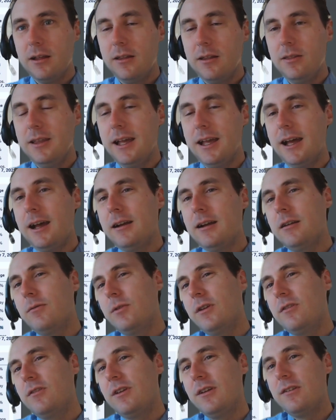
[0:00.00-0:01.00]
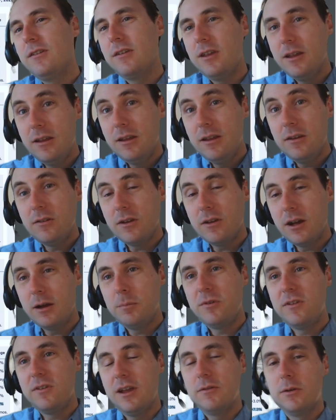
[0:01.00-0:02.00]
The active listings is
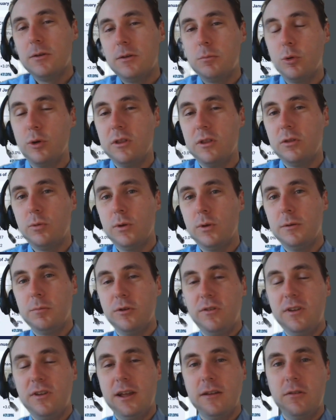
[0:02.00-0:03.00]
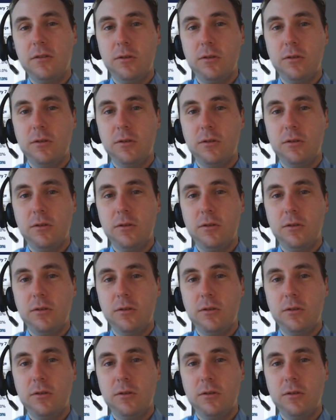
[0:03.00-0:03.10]
up 7.3%.